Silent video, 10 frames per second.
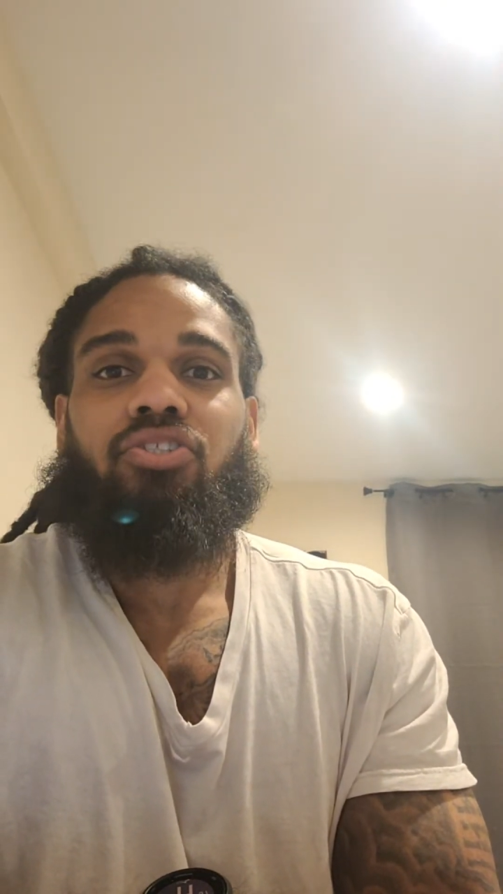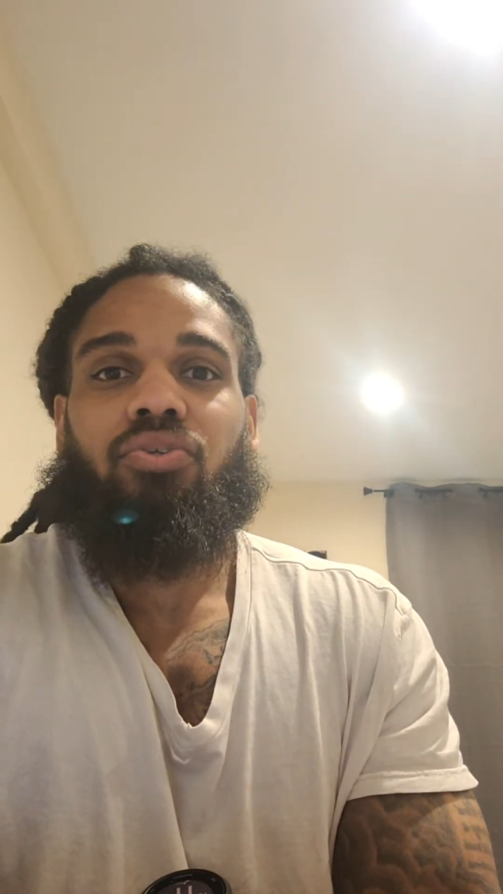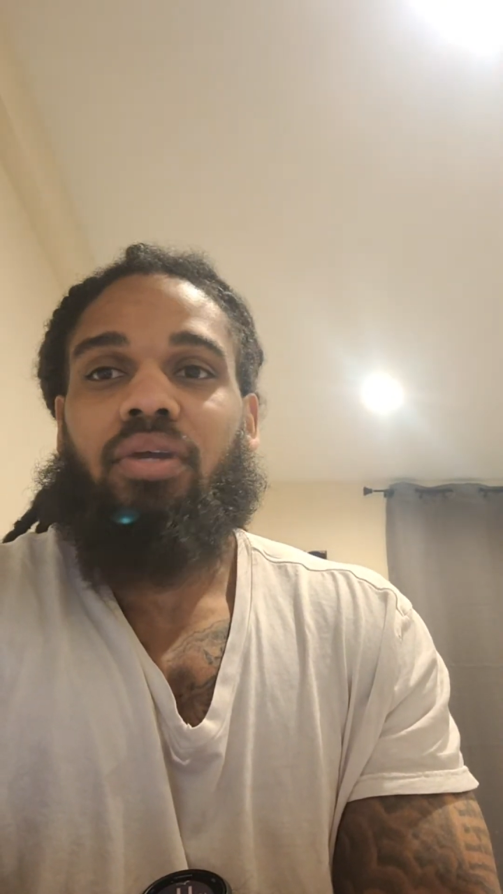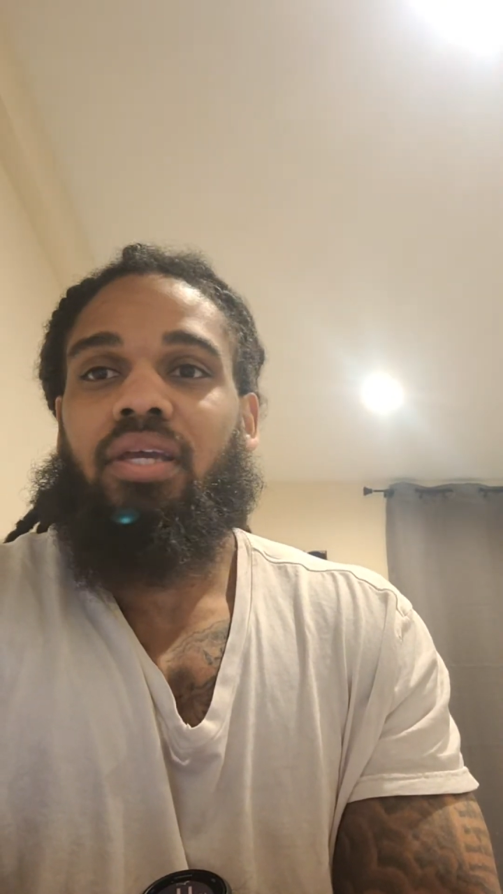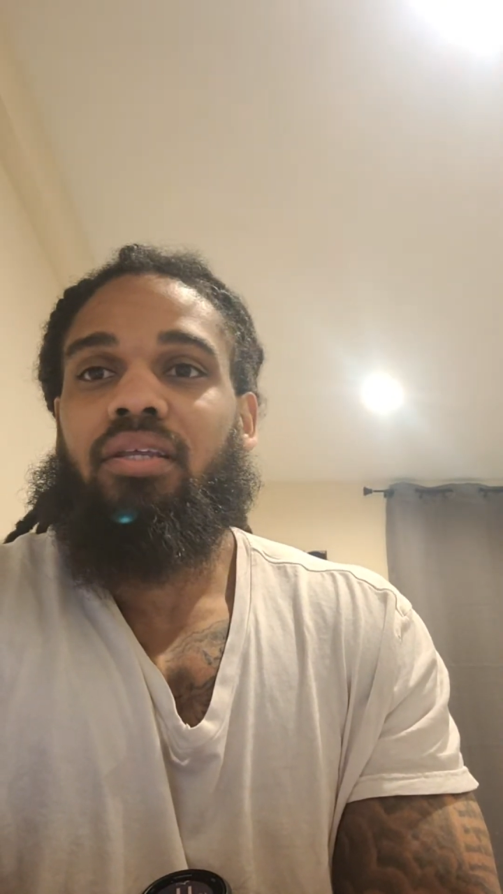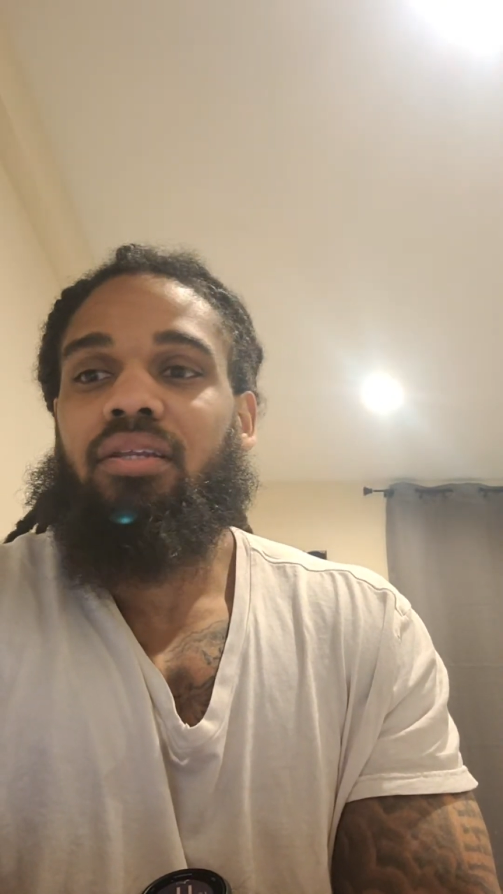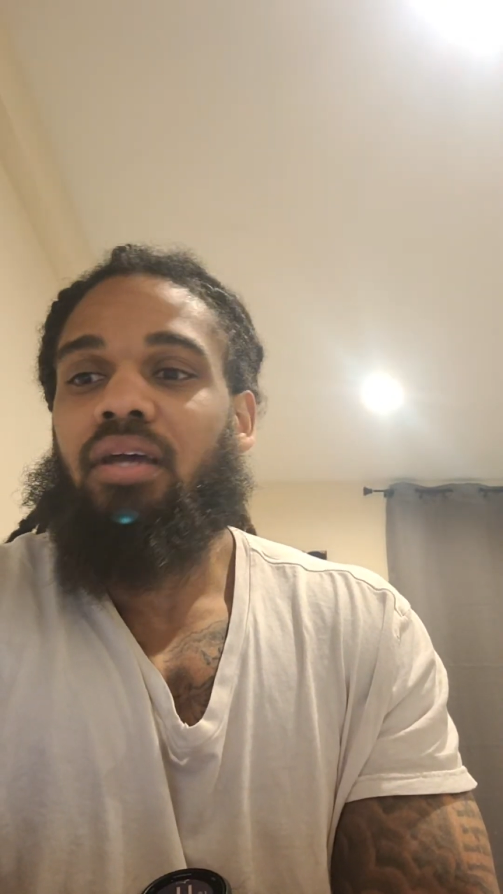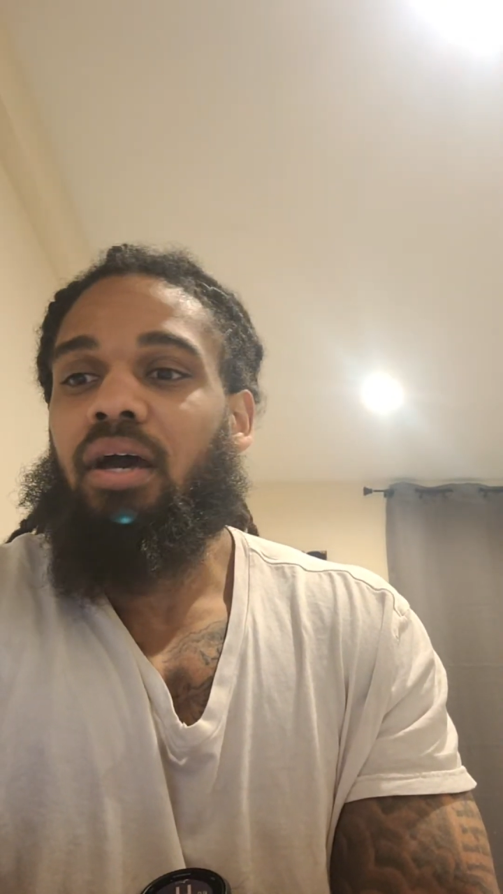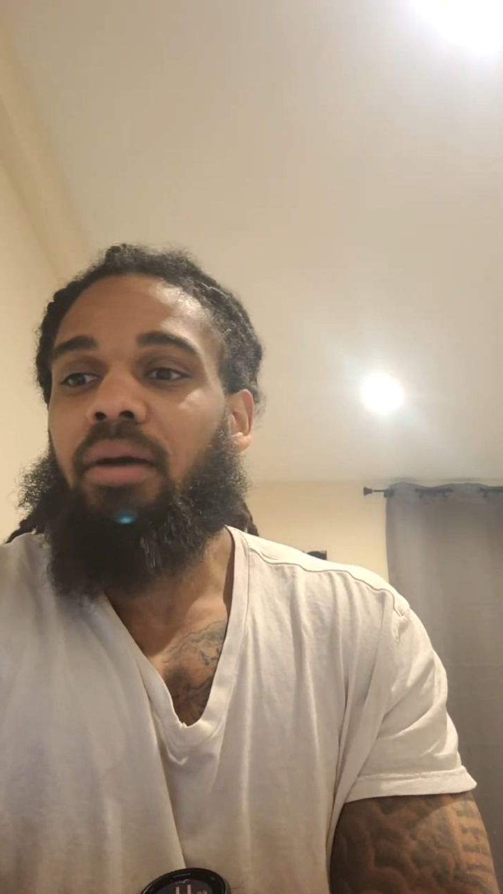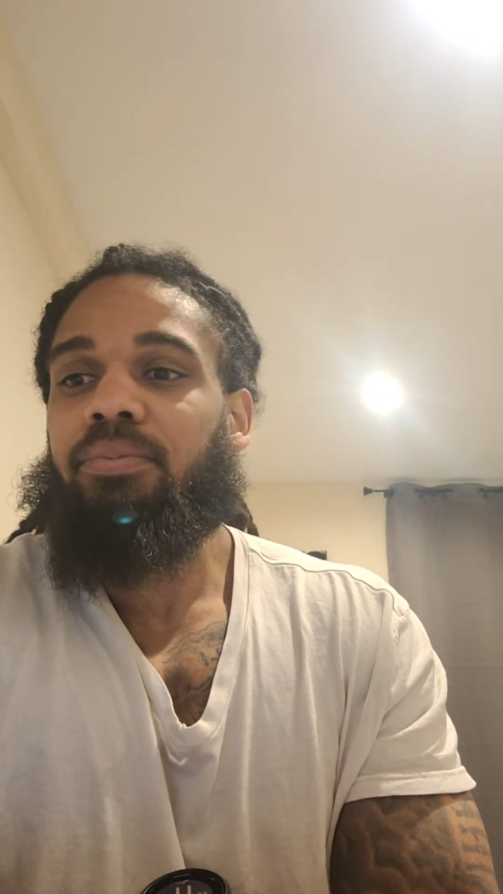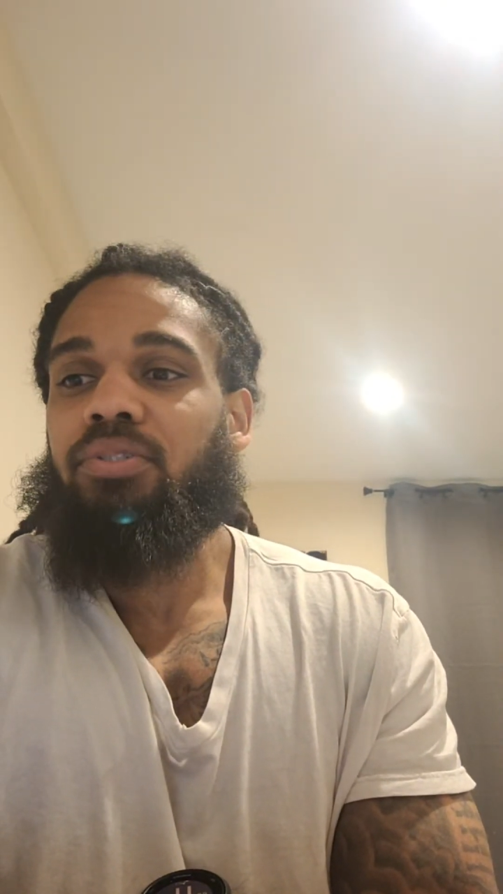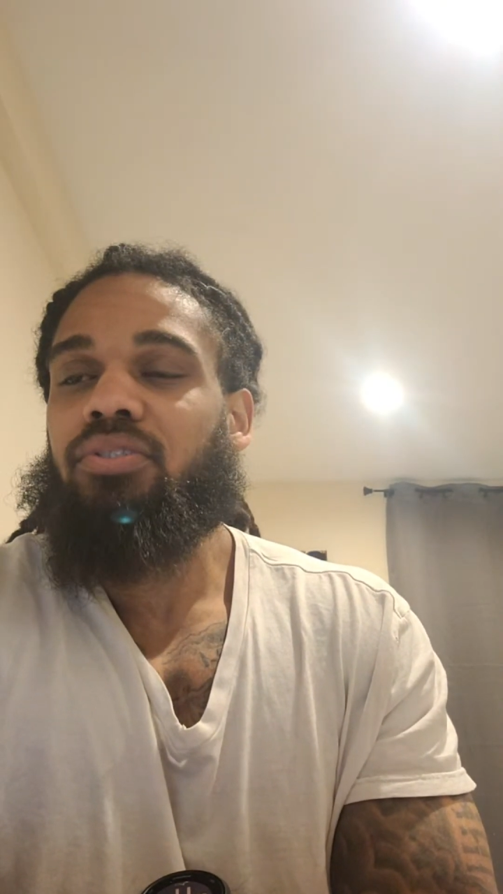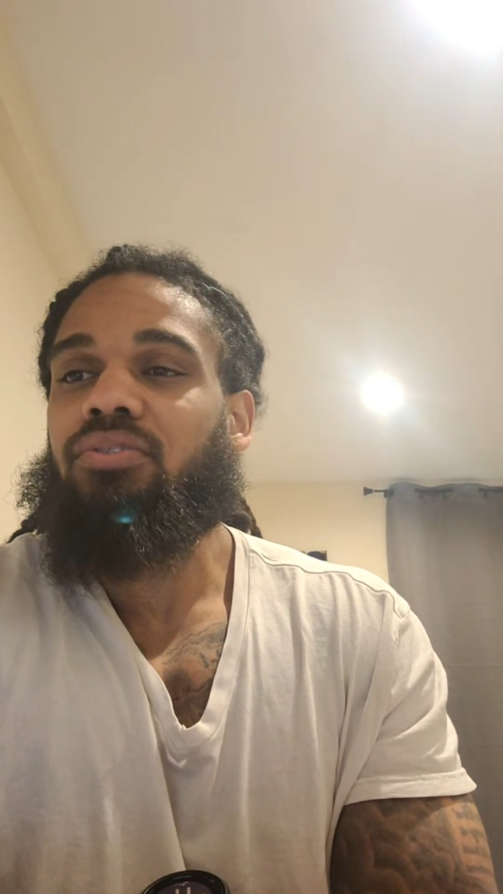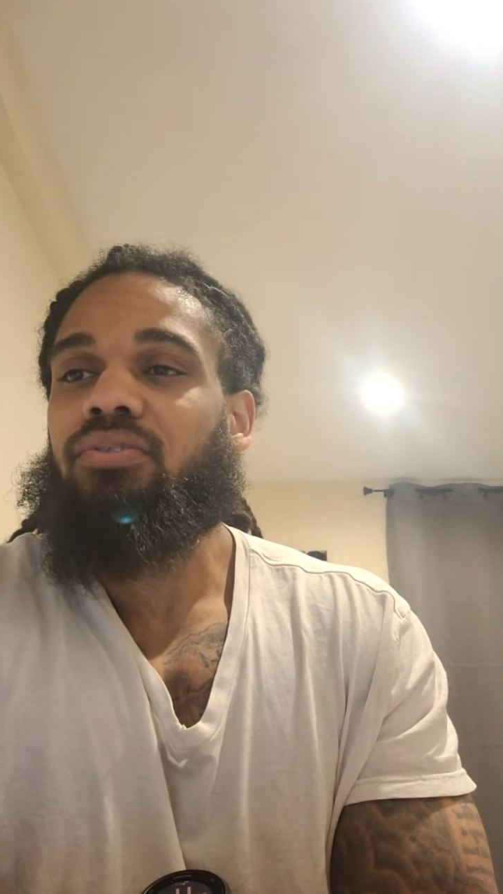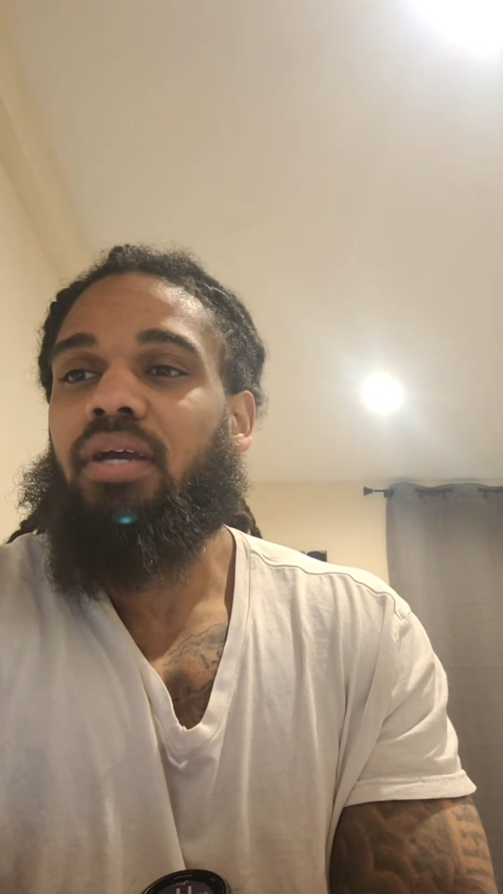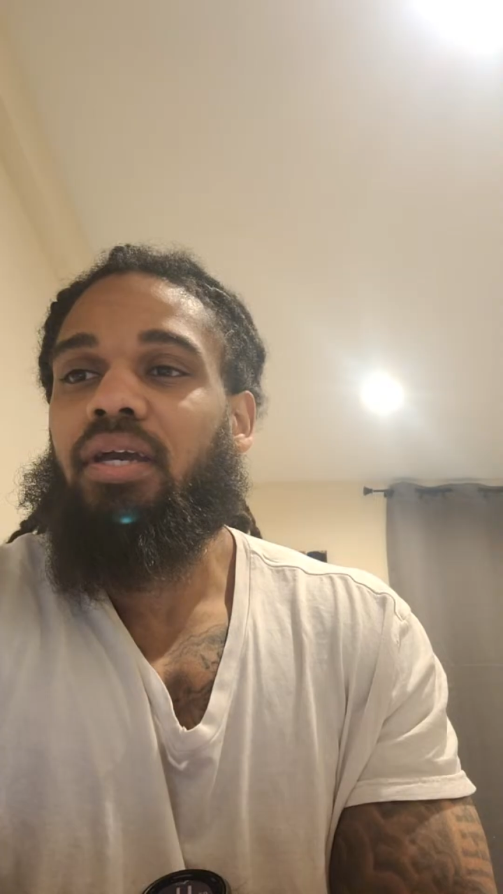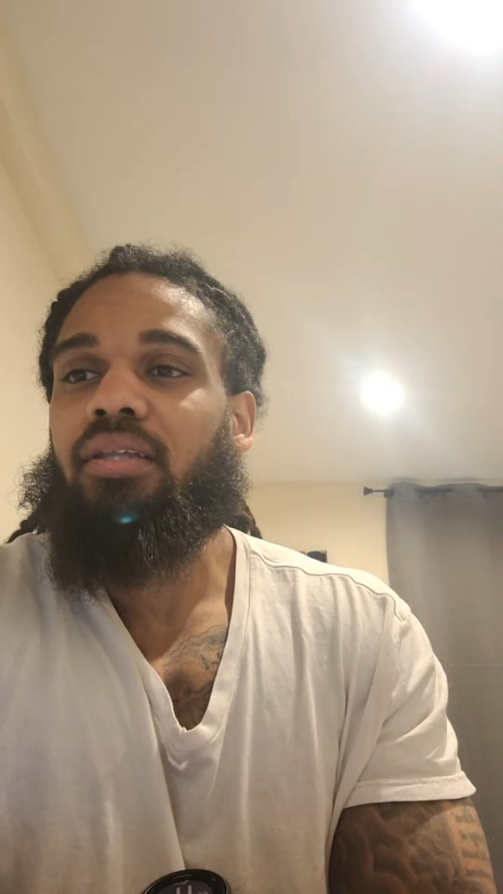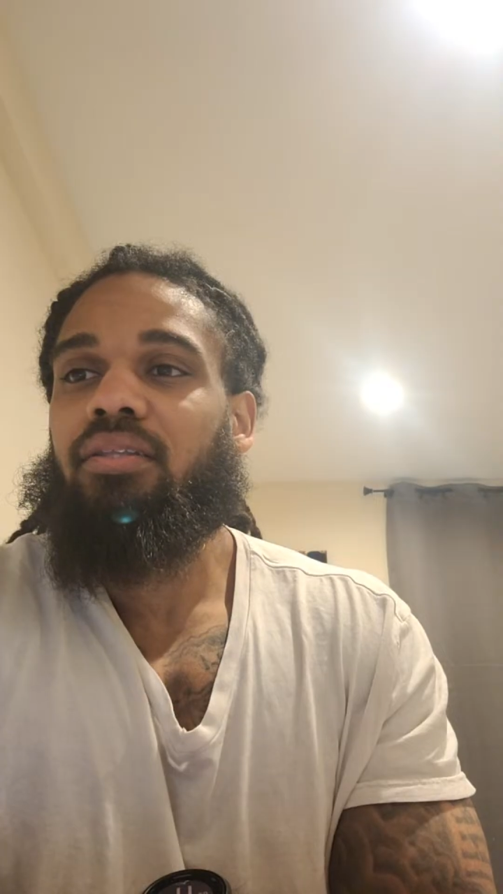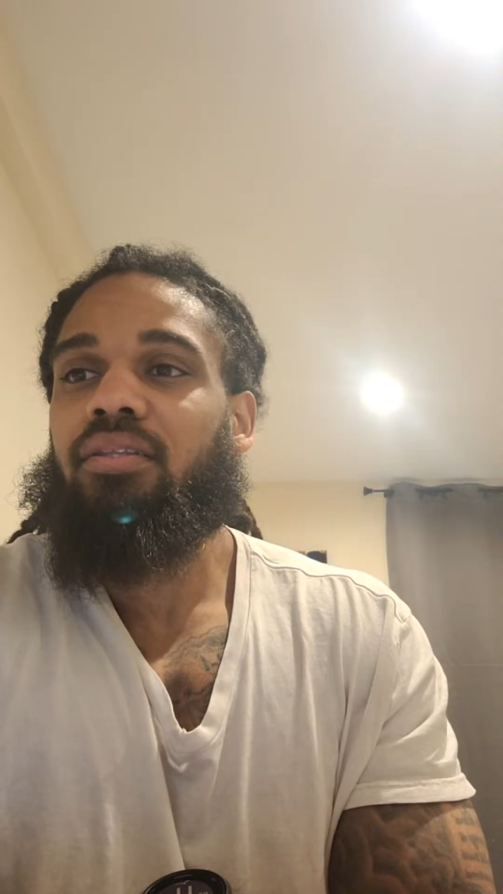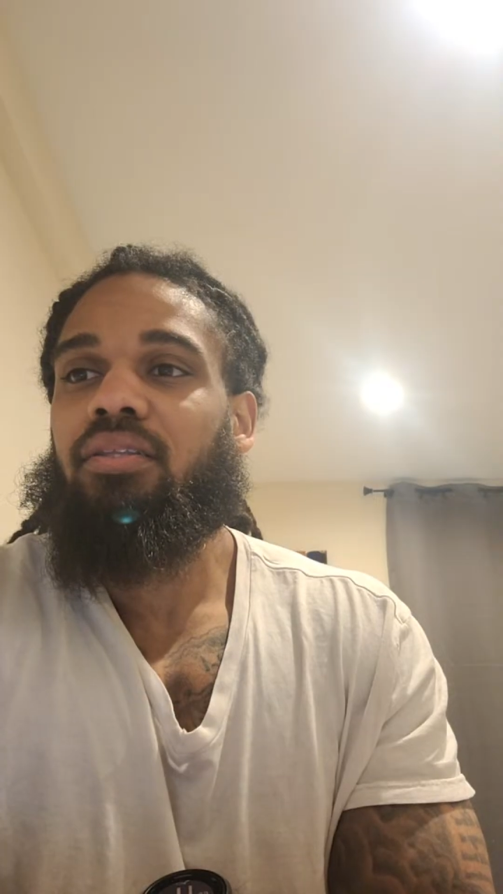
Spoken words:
trading options, right?